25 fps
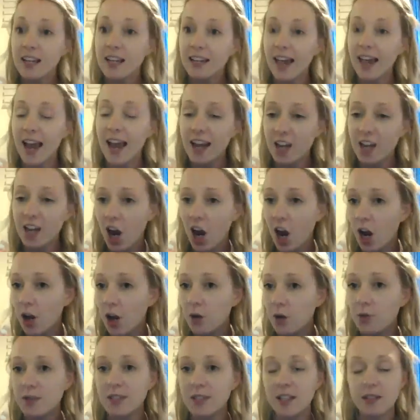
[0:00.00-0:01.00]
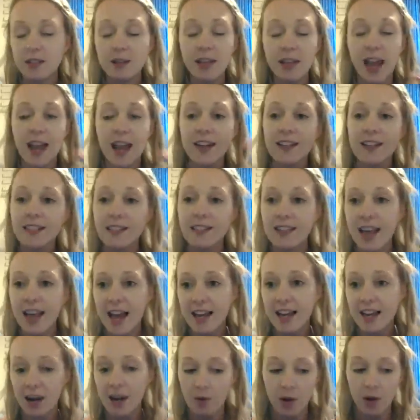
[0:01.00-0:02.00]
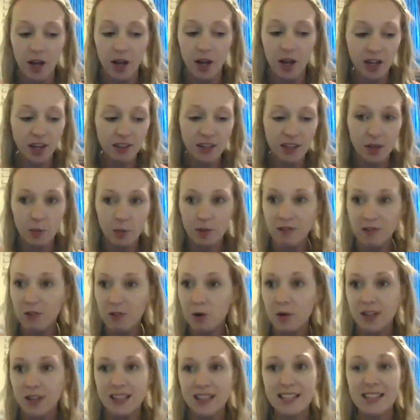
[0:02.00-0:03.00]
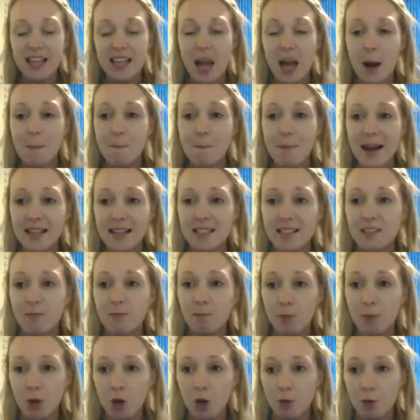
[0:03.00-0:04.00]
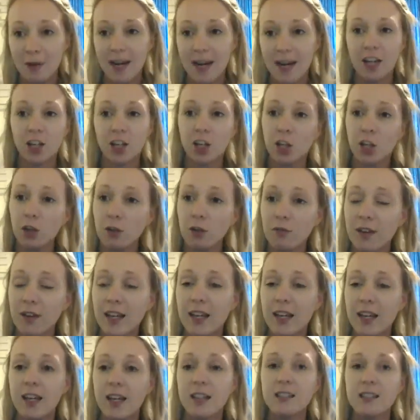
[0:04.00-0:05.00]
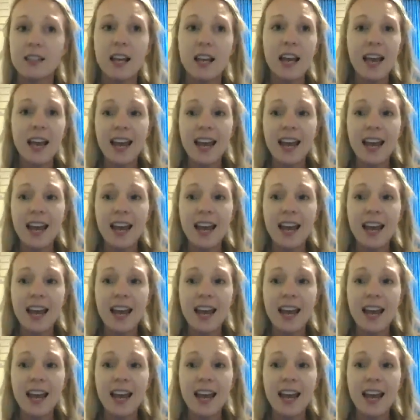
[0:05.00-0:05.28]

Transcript: getting hosts and getting into their network, I think we're all going to see a massive boom in our QVs,